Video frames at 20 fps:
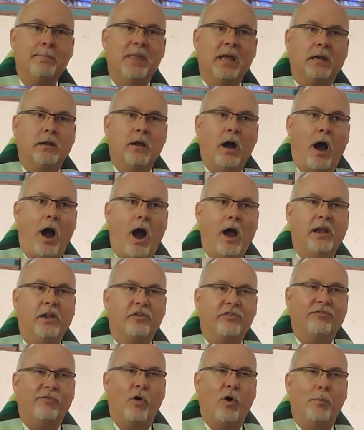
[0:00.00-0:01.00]
that God
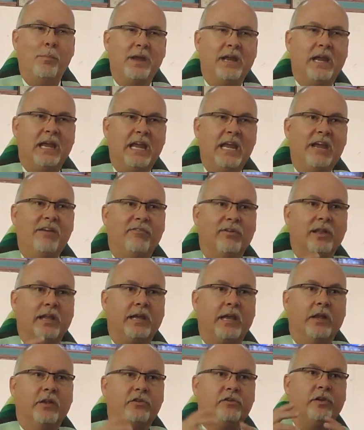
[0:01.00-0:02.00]
is forming evil
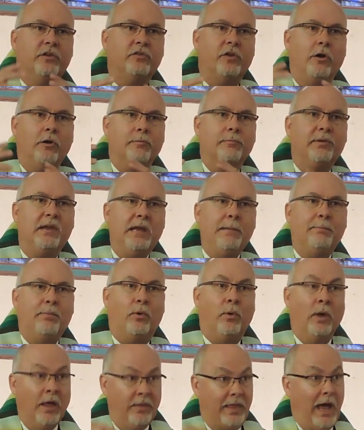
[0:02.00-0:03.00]
against his own
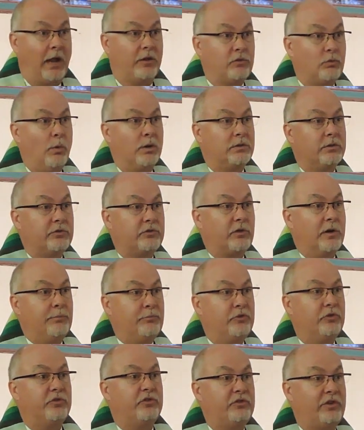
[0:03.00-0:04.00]
people. That's what the
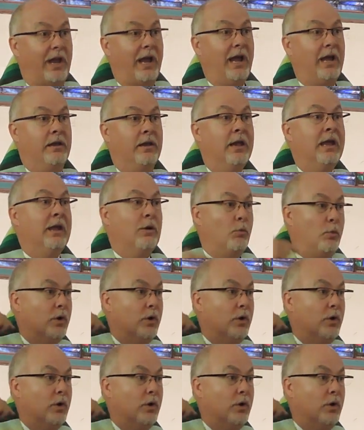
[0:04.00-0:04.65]
scripture said.